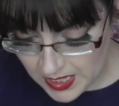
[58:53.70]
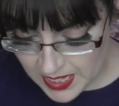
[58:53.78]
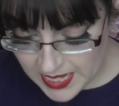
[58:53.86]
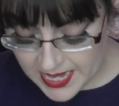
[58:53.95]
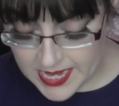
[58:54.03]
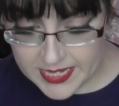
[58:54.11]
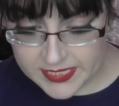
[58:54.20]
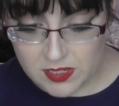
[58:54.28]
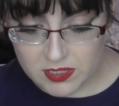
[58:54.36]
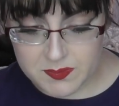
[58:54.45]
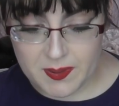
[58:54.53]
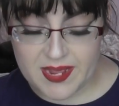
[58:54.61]
it's
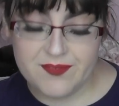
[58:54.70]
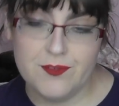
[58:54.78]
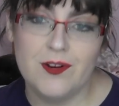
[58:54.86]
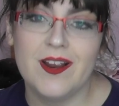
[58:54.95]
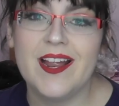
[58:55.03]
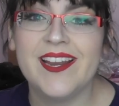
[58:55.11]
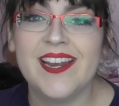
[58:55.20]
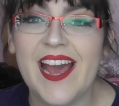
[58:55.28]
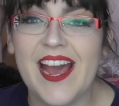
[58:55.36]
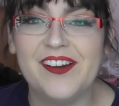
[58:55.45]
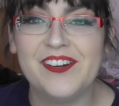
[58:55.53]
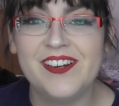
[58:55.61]
all to play for. And
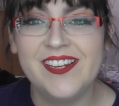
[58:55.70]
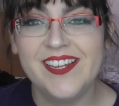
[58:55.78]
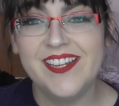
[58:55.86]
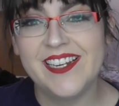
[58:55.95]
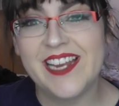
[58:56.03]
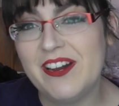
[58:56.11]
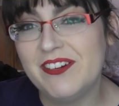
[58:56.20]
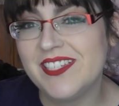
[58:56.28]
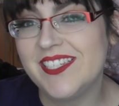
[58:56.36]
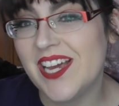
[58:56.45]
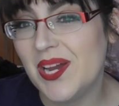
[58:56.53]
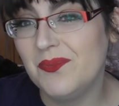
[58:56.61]
now it
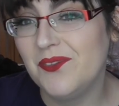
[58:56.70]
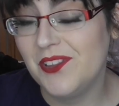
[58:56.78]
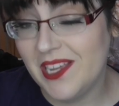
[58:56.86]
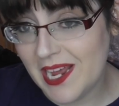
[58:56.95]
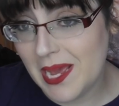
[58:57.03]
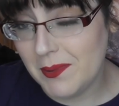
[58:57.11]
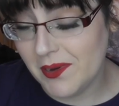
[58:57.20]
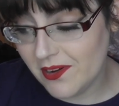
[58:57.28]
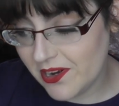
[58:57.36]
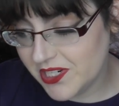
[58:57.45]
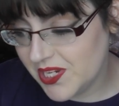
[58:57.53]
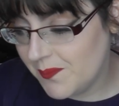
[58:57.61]
is time for the enabler
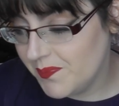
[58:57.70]
alert.